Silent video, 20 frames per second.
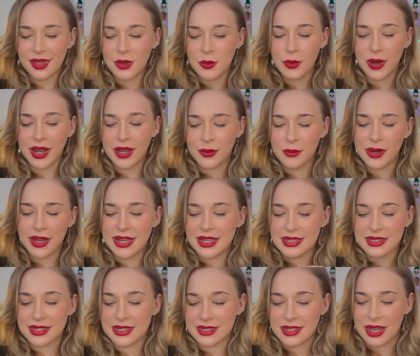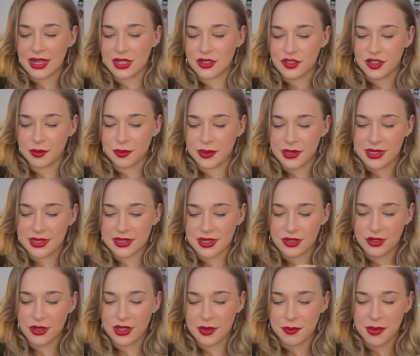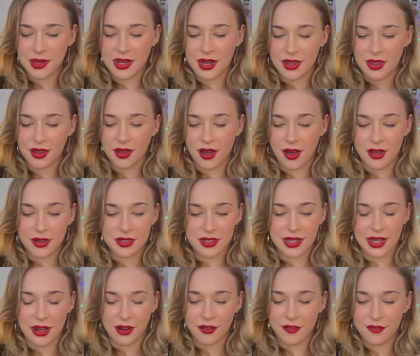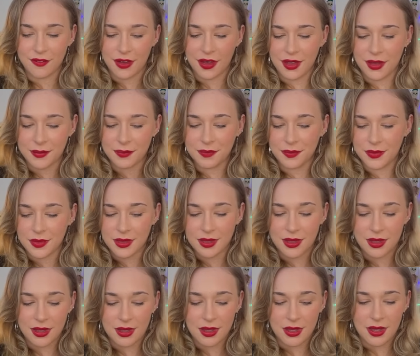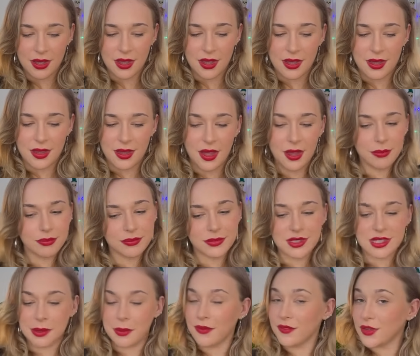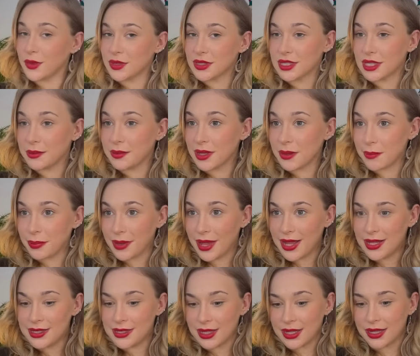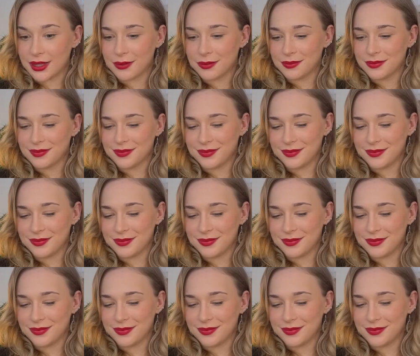What is this energy, please? Can you give me another card to clarify? Some of you, it's going to be a blessing.